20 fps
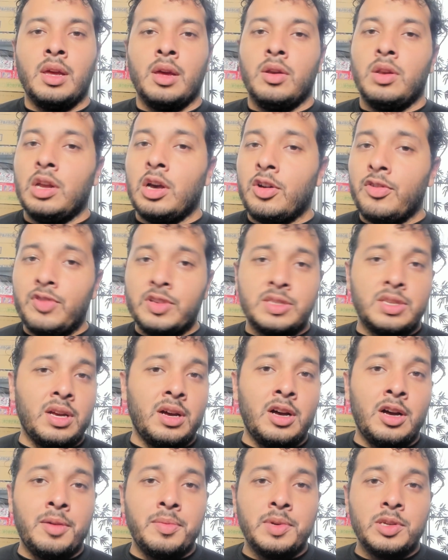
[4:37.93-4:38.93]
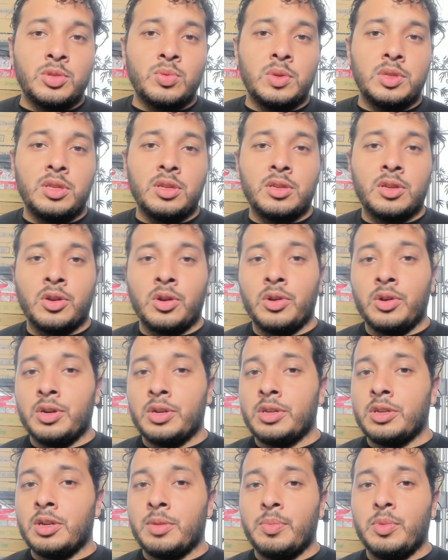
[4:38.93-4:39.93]
Now, if it's not obvious what the
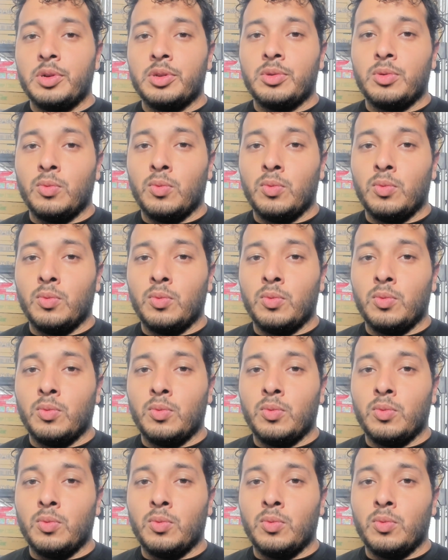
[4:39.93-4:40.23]
current number